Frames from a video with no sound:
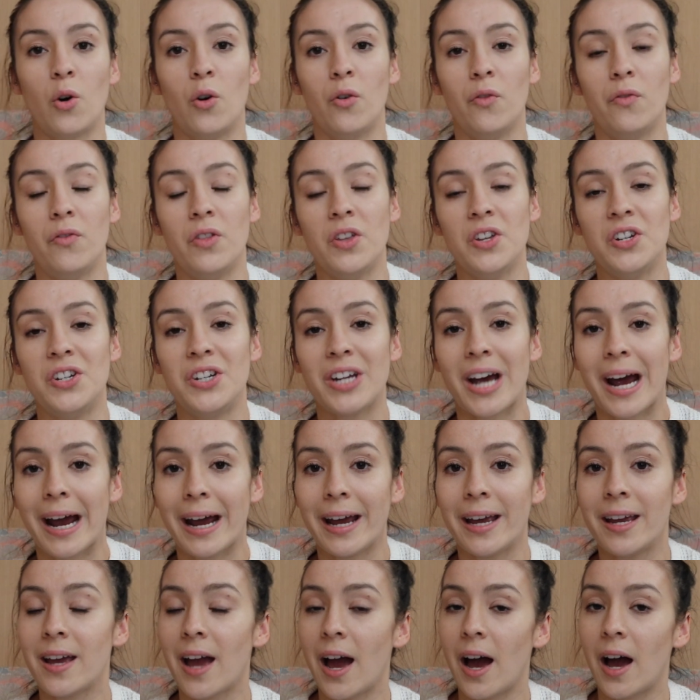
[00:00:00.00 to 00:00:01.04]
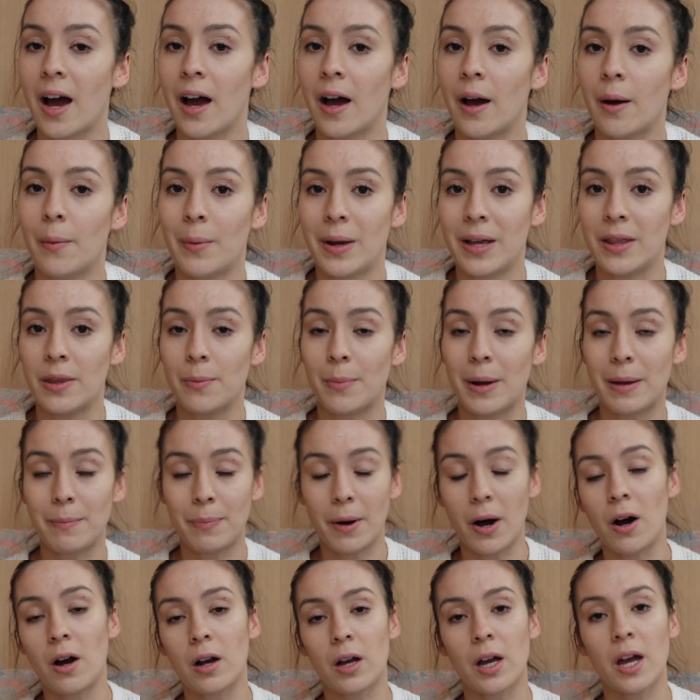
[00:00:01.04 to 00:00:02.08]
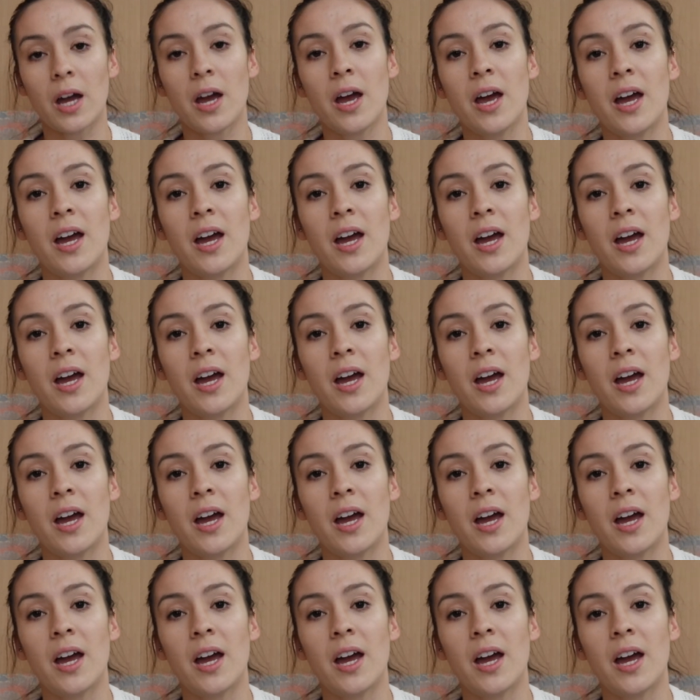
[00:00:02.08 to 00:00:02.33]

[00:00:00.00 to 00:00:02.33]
of the day in the main park,